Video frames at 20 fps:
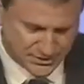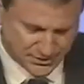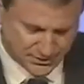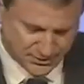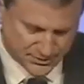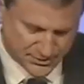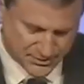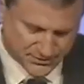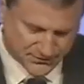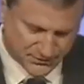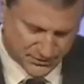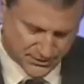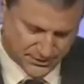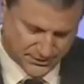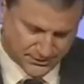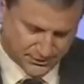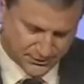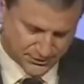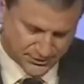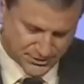hundreds of
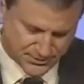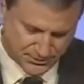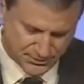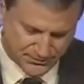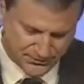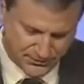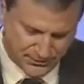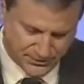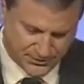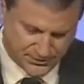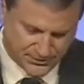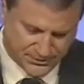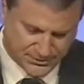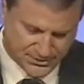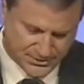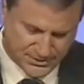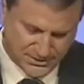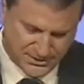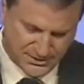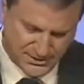articles and
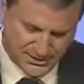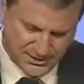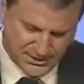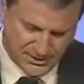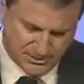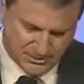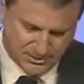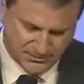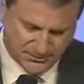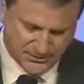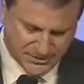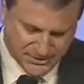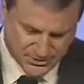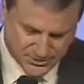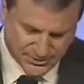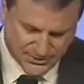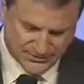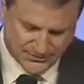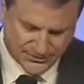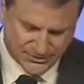reviews.
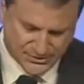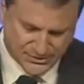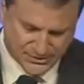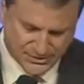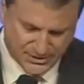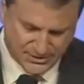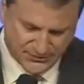Professor Evans has